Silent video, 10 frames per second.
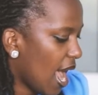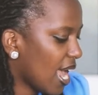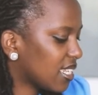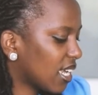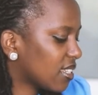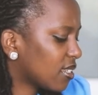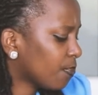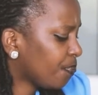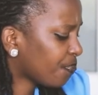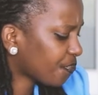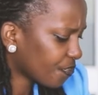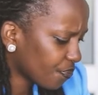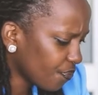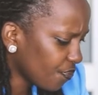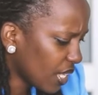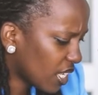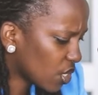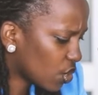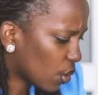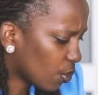And that,
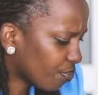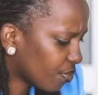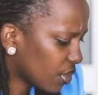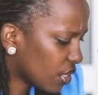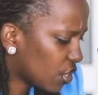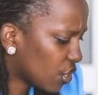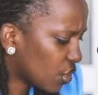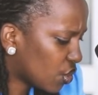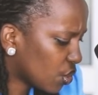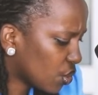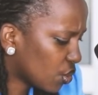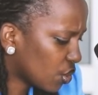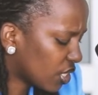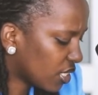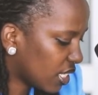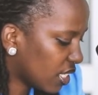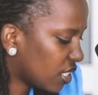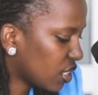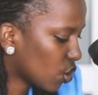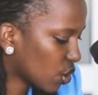so,
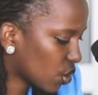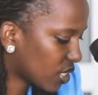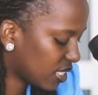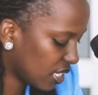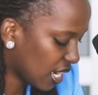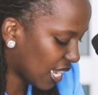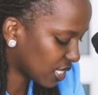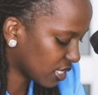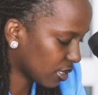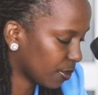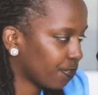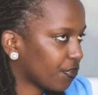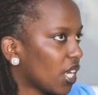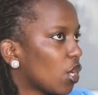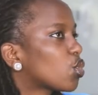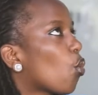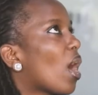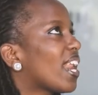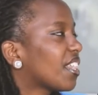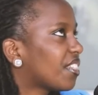it is also seen as so
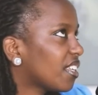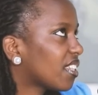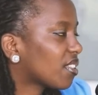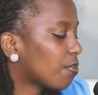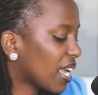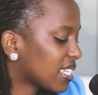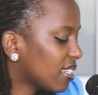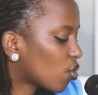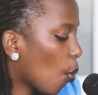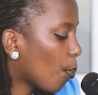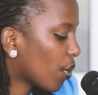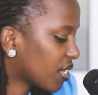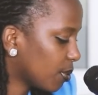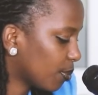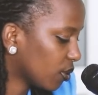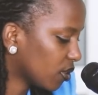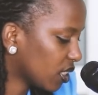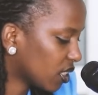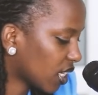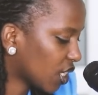another thing that makes it possible
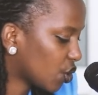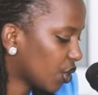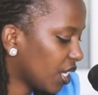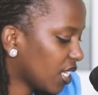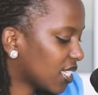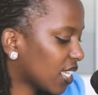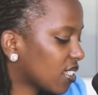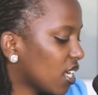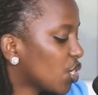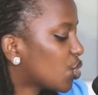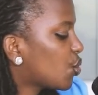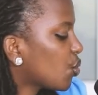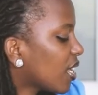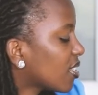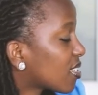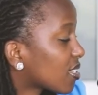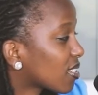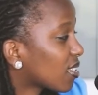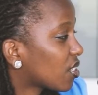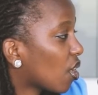in the country is that students
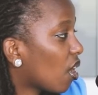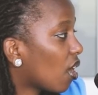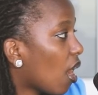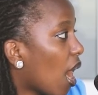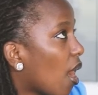that are